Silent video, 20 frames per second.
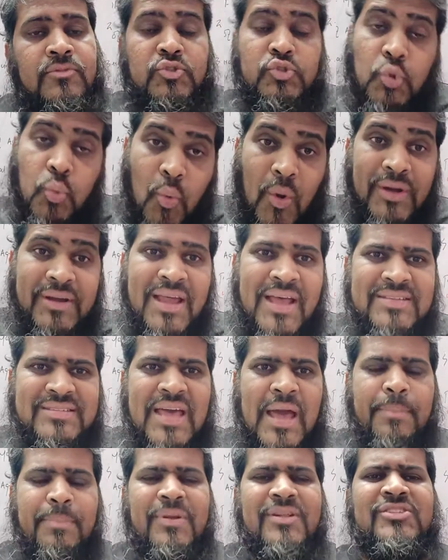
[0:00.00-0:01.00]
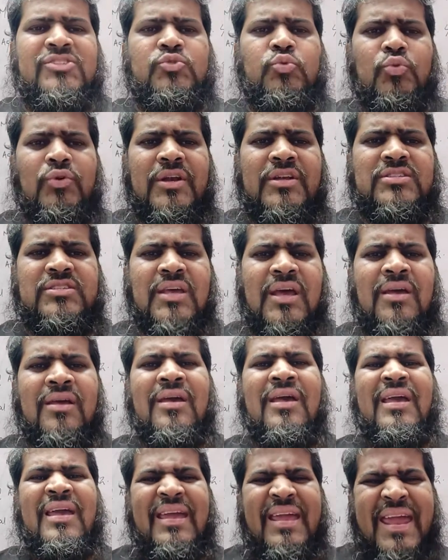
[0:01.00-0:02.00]
So what has happened, students?
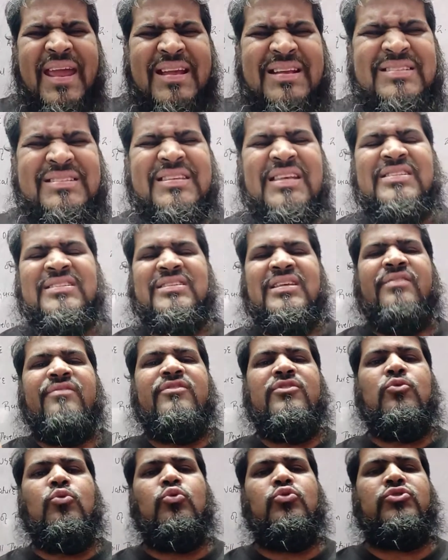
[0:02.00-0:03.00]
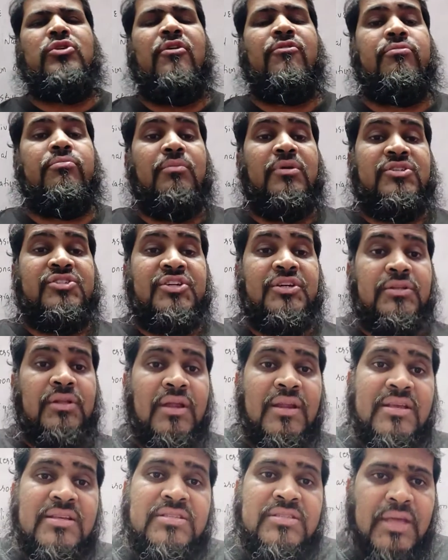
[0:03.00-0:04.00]
Excessive use of
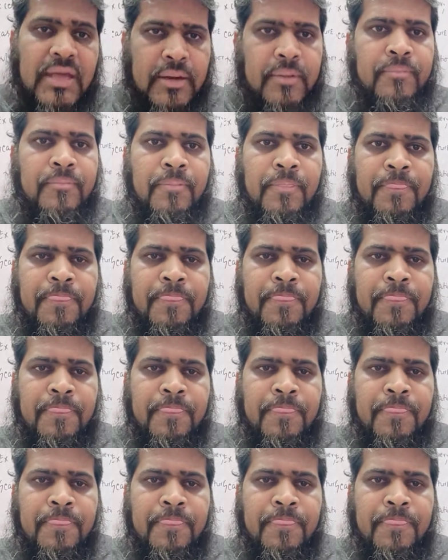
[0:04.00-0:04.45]
machinery is there.